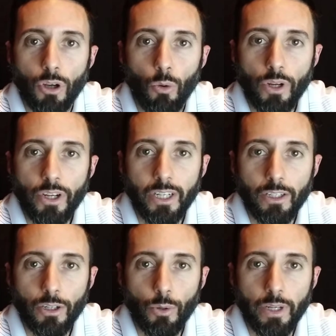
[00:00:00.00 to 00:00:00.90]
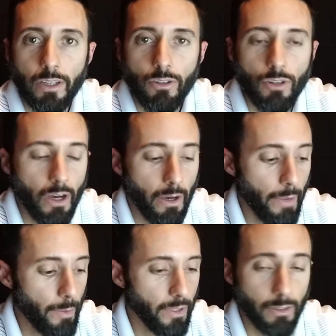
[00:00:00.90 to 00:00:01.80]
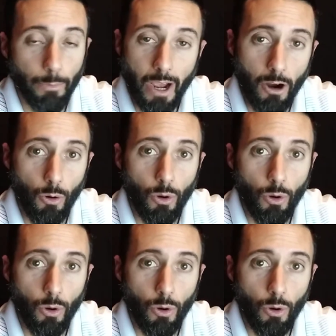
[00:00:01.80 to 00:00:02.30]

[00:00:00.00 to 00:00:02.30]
what you can do is maybe some power